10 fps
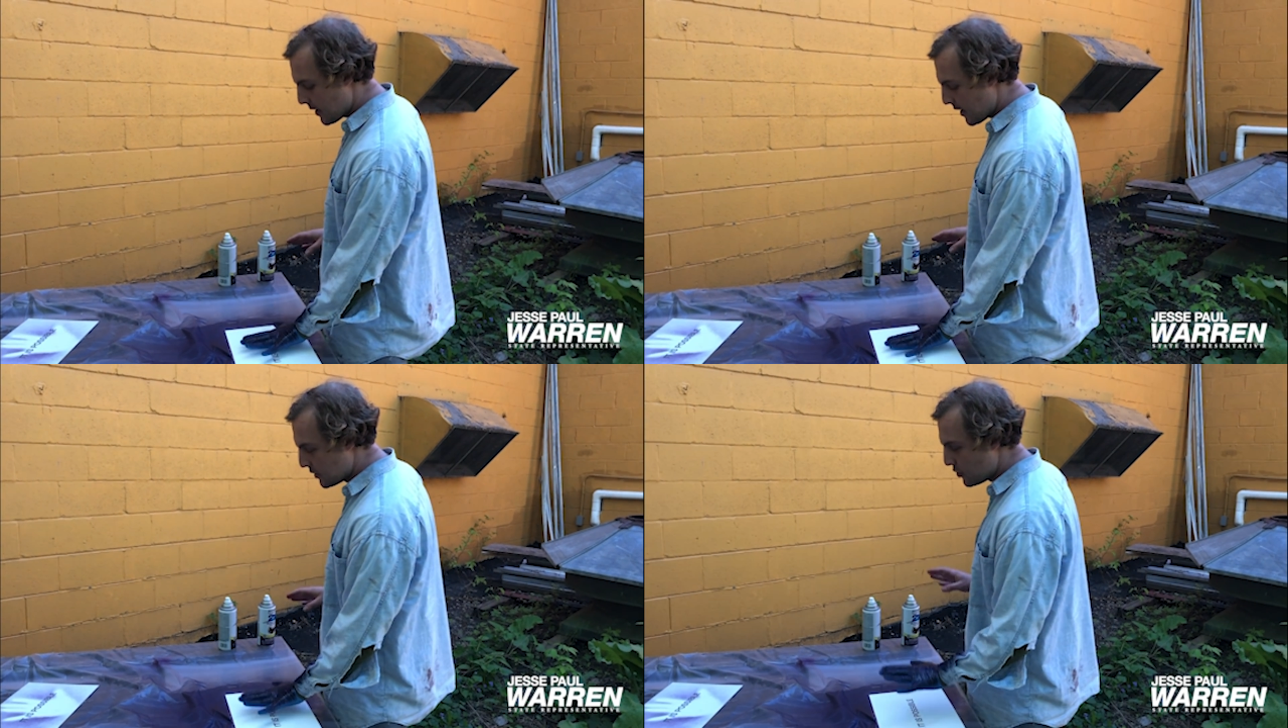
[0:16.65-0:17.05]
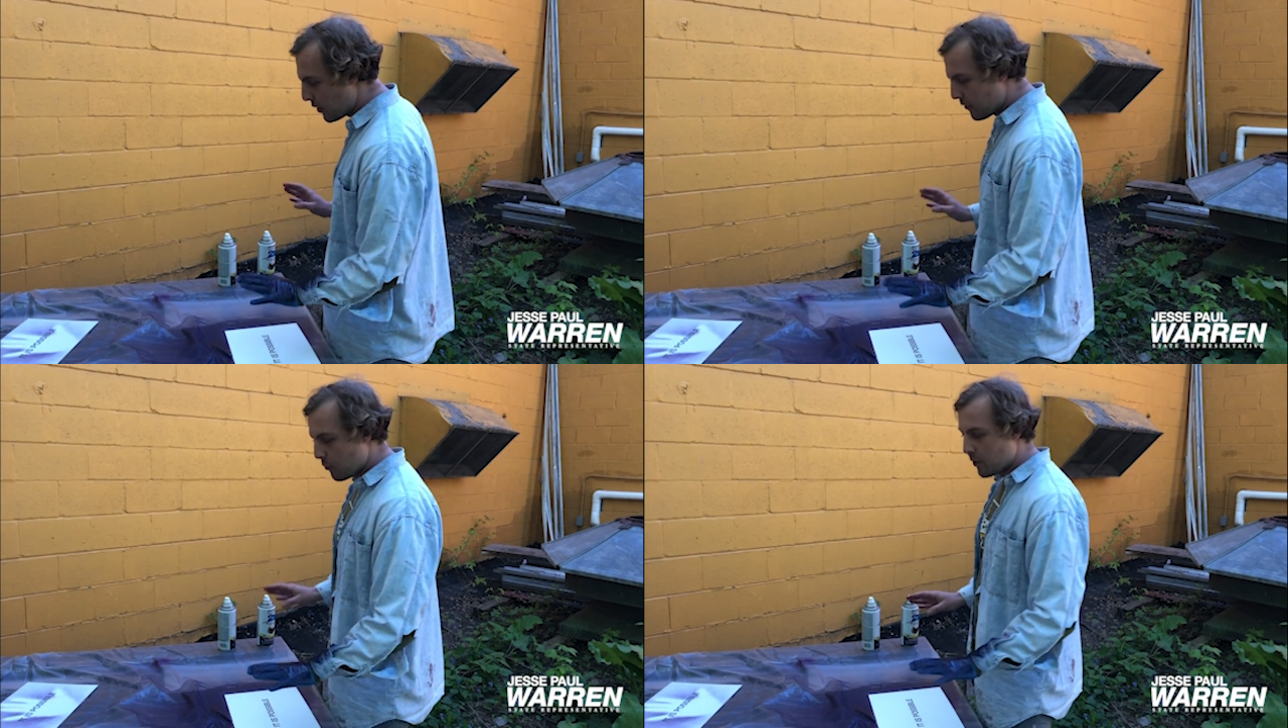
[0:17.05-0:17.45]
and to
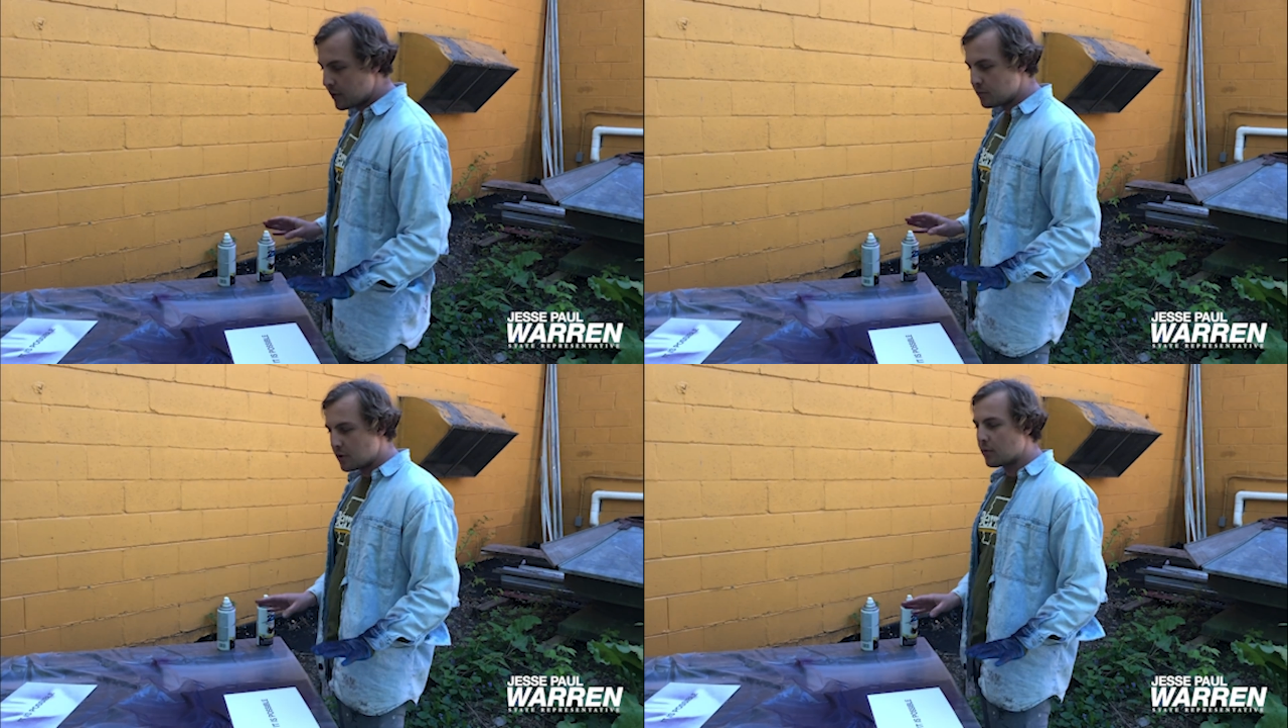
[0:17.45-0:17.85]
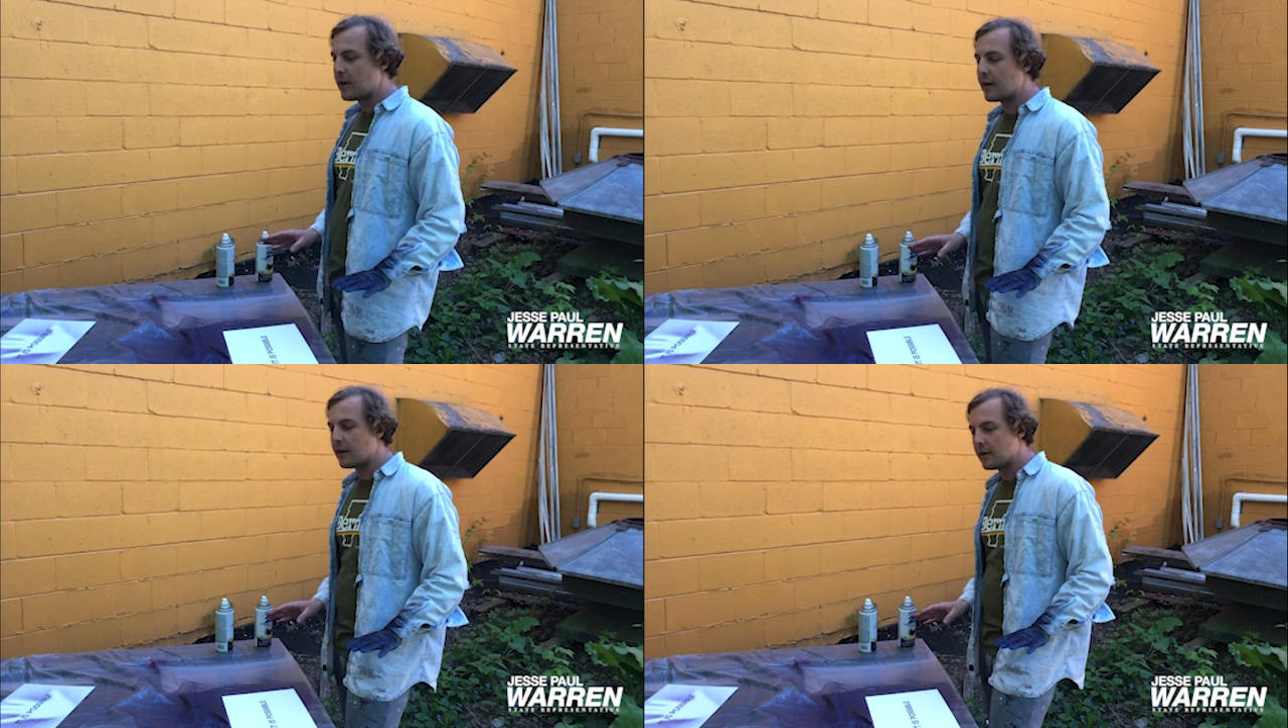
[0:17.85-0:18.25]
everyone who
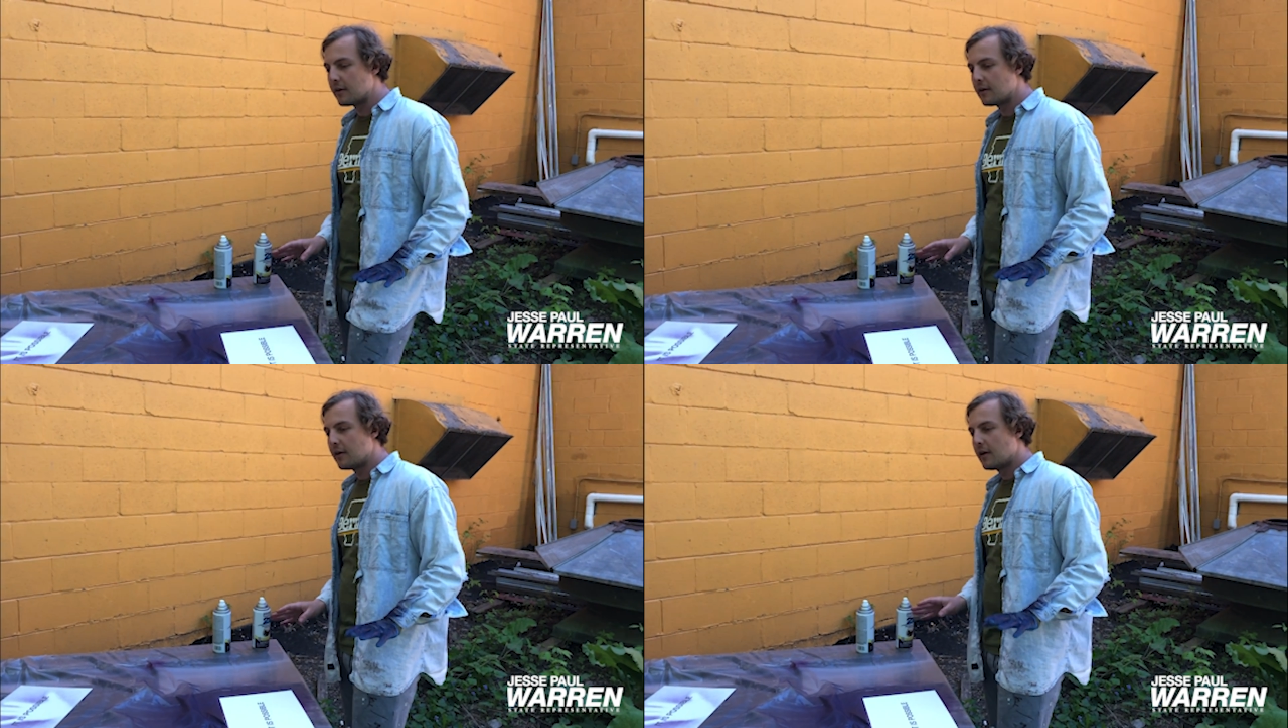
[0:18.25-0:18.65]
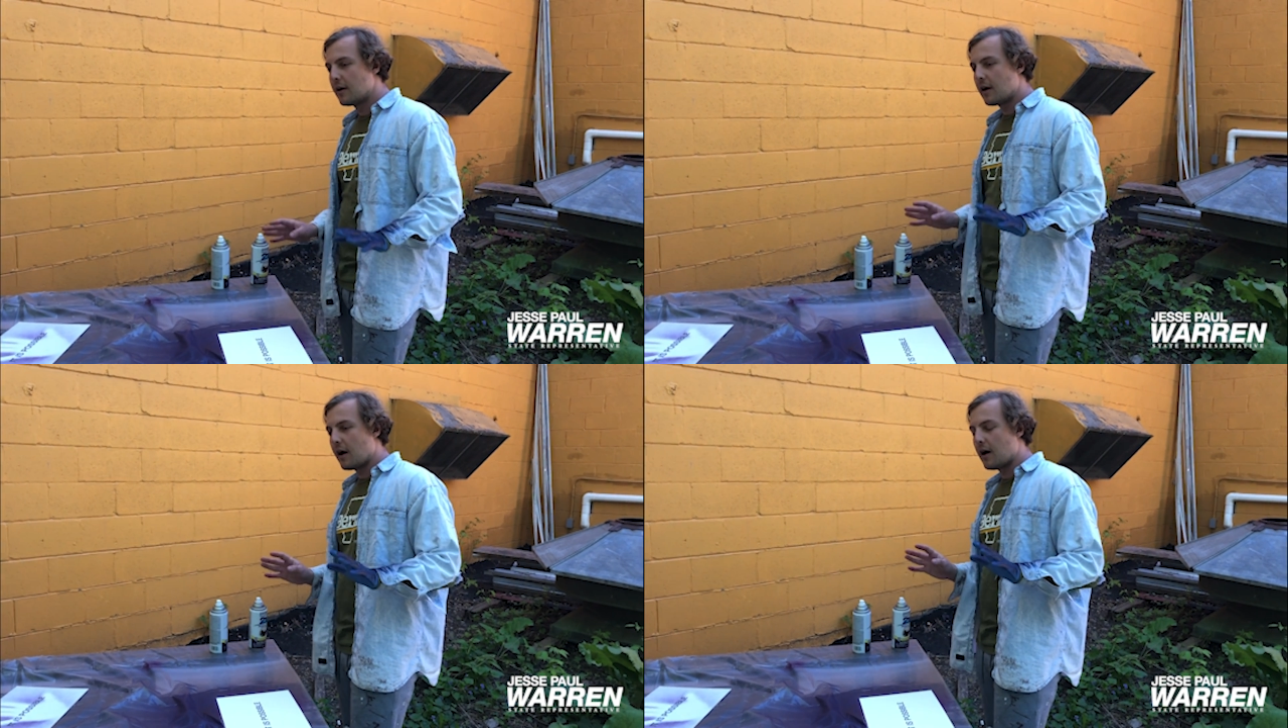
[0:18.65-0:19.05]
donated
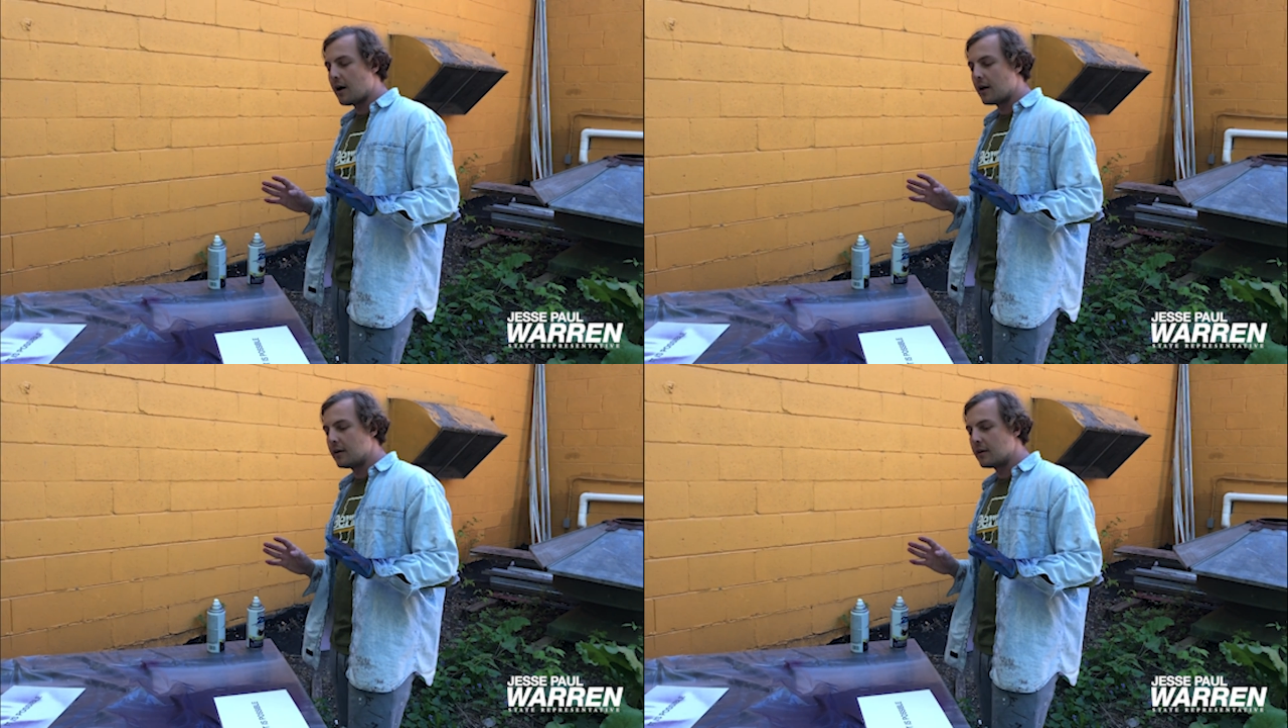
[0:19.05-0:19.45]
on